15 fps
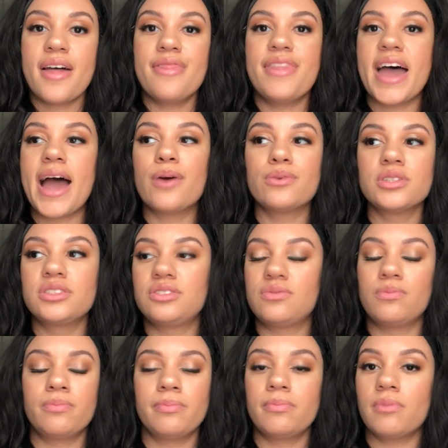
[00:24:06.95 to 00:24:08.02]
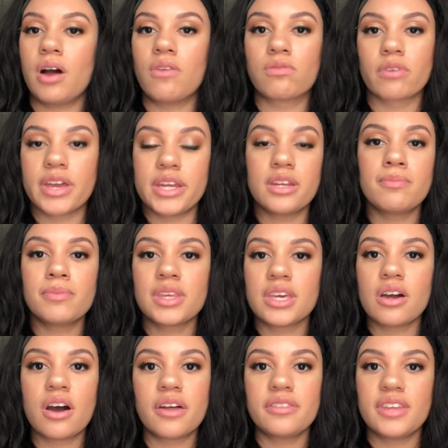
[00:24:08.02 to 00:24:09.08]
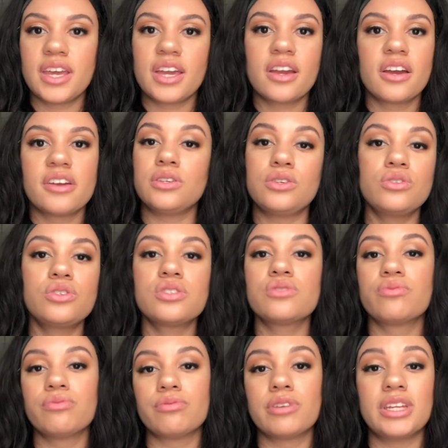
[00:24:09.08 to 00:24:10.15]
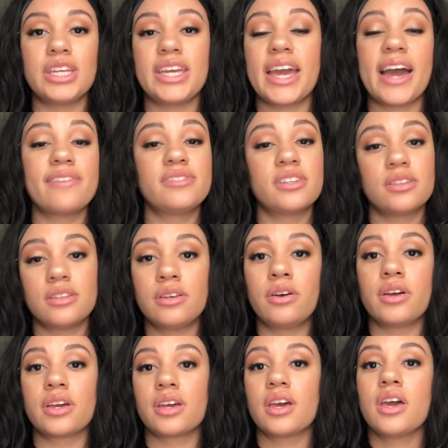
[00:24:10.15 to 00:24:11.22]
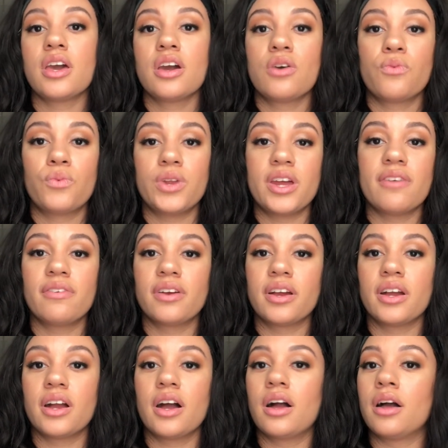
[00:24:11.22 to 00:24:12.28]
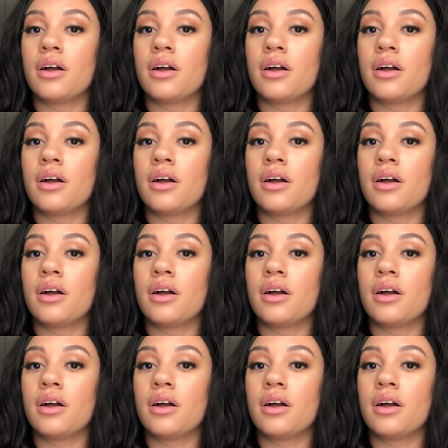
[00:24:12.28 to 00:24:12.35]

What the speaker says: That was randomly on there. You just really have to look whenever,